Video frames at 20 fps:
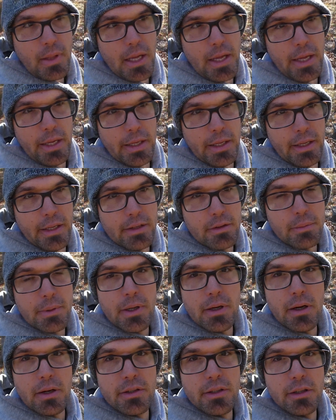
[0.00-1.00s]
and we
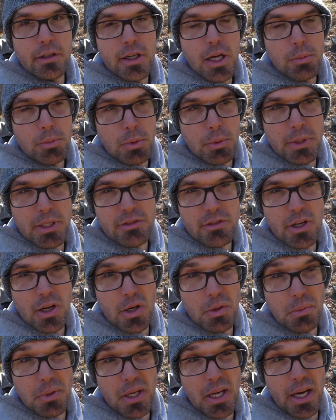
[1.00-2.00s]
were out here a couple weeks ago
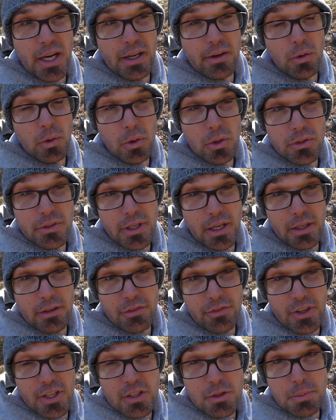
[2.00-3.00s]
and we caught a whole ton
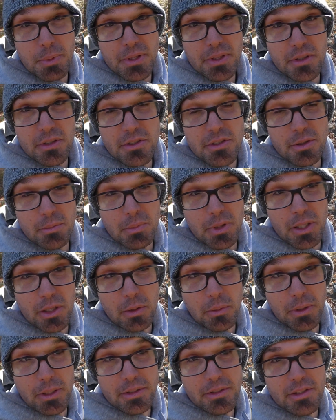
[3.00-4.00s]
of fish, but there's some
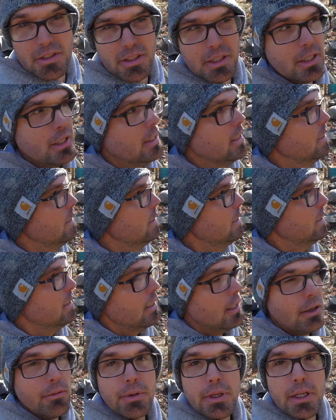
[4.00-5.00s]
little ones.
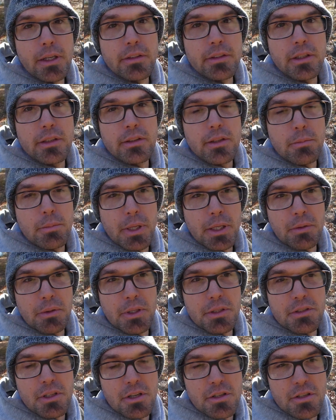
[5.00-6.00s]
I'm hearing that the big
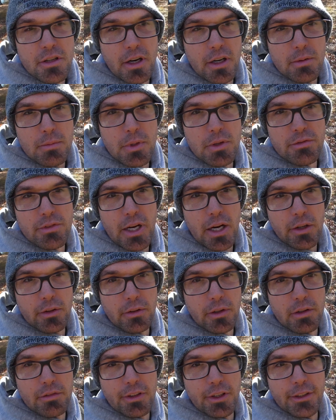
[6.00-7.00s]
ones are starting to move
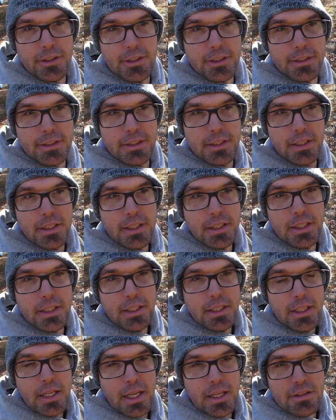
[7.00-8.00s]
downriver,
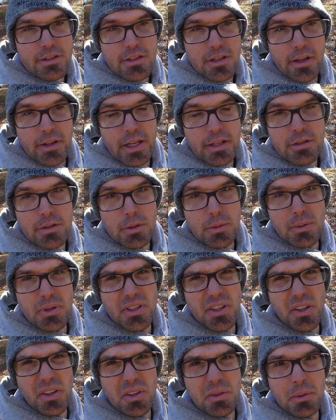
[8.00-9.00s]
and so that's what
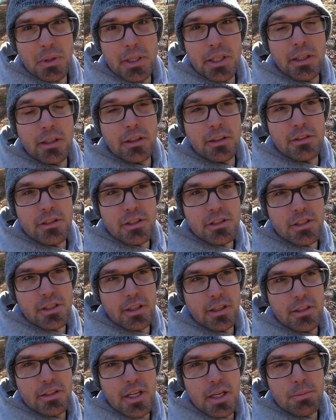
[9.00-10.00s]
we're doing. We're here just
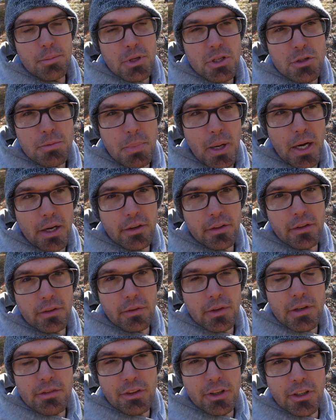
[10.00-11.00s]
in a deeper spot of the
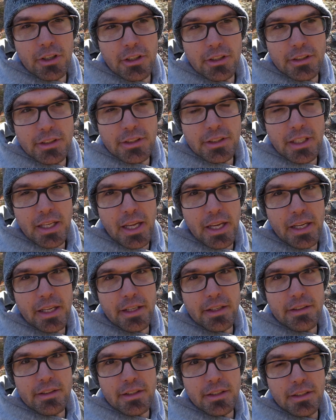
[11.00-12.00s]
river
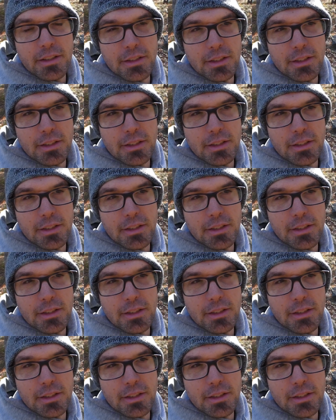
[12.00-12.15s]
and